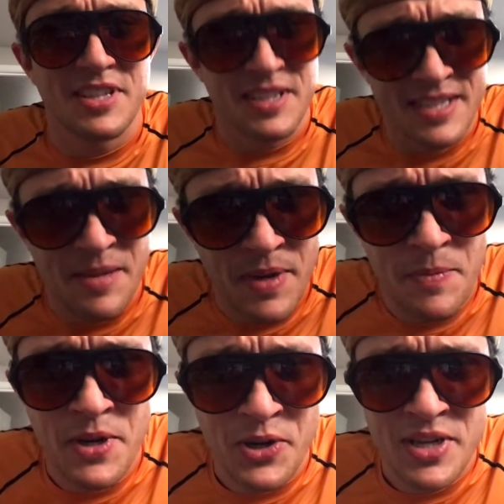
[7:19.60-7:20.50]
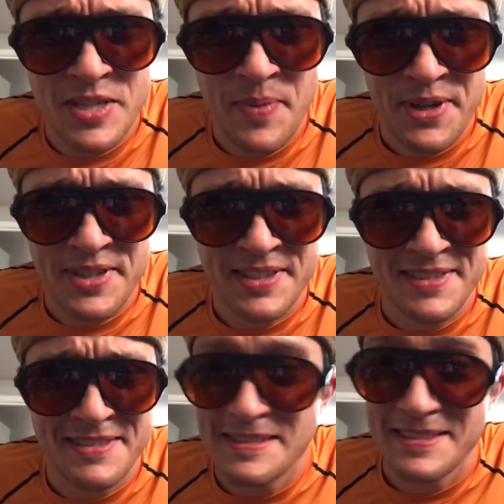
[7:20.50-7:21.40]
Does that make me a crazy person?
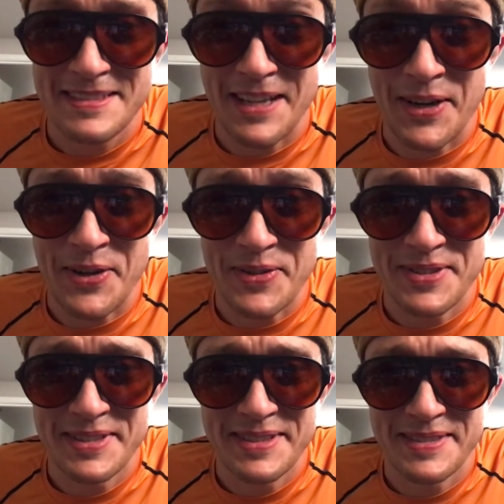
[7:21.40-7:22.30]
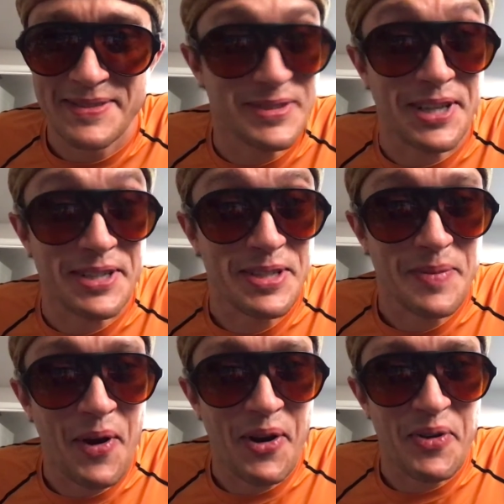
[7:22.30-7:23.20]
I don't know. We'll talk to you
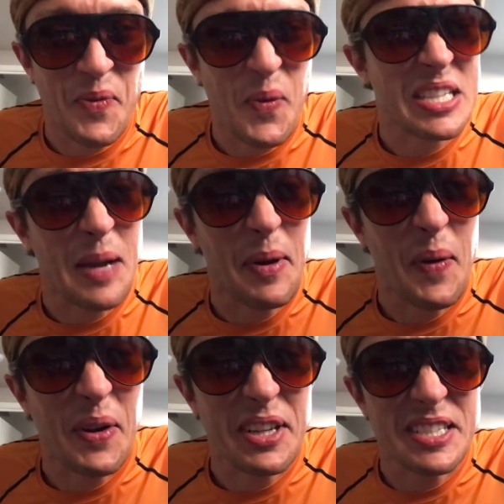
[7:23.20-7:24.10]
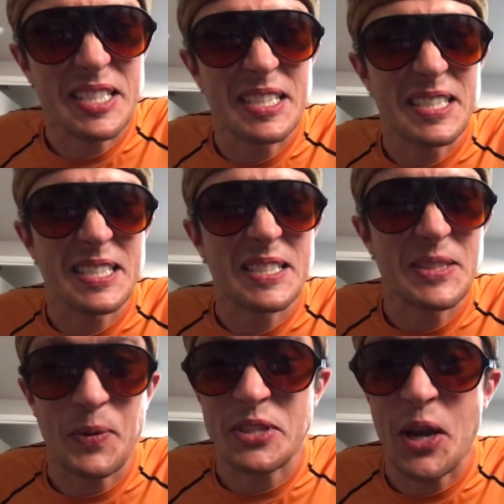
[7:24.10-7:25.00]
tomorrow on Wasabi Walnut,
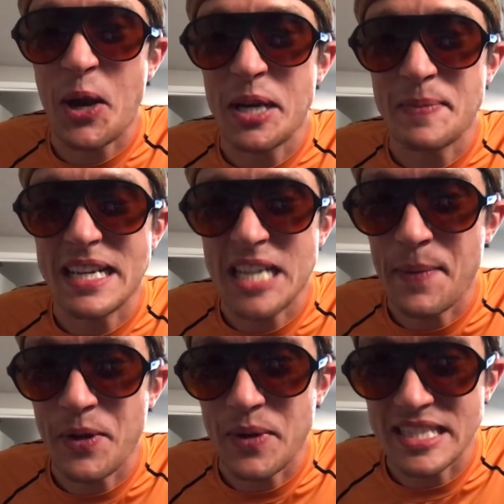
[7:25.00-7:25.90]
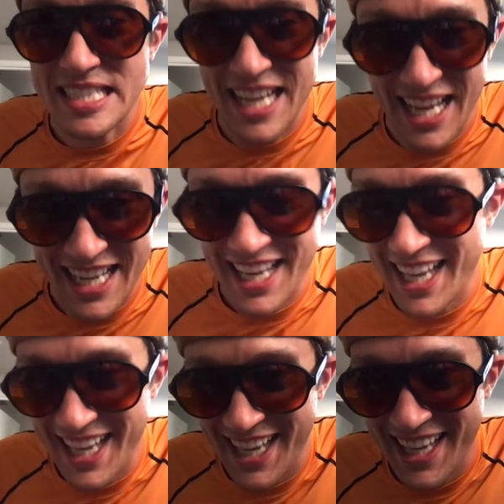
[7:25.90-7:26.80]
What's Hurting My Tummy Wednesday.
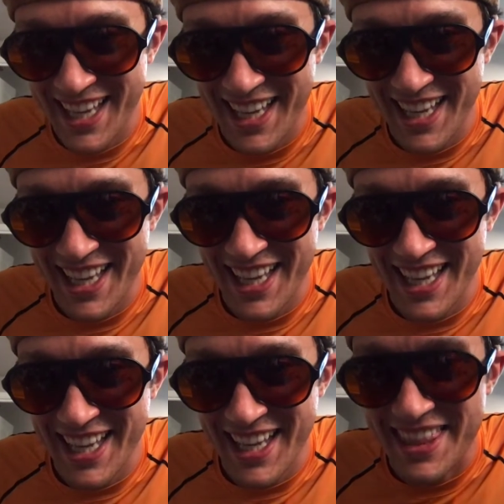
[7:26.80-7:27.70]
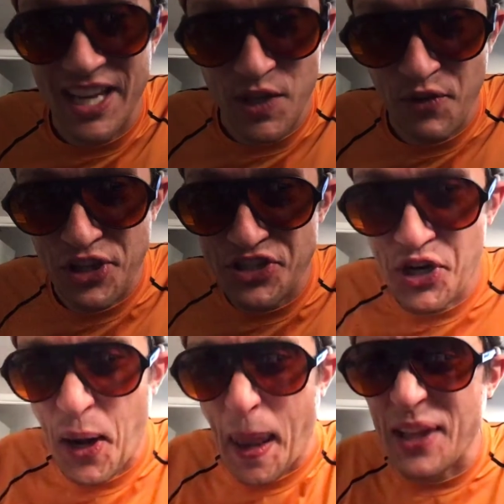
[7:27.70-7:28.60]
Thank you for listening
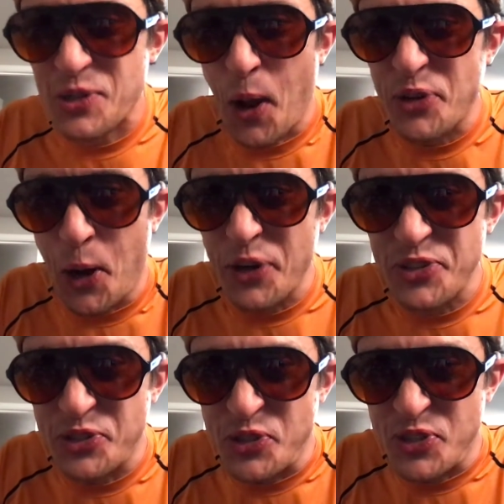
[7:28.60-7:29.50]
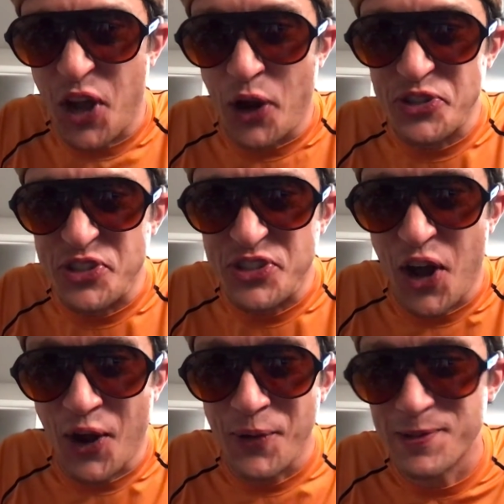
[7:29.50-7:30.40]
on Let's Talk Tacos on
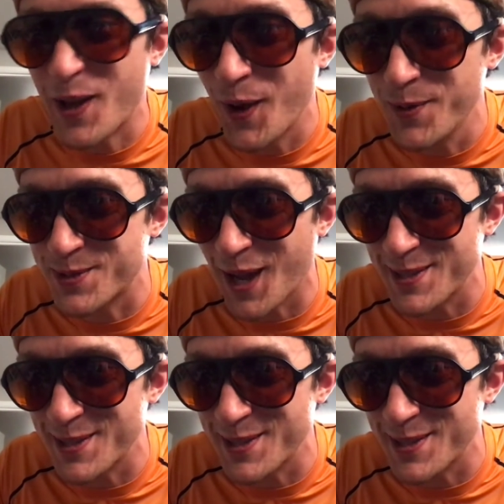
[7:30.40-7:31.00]
Taco Tuesdays.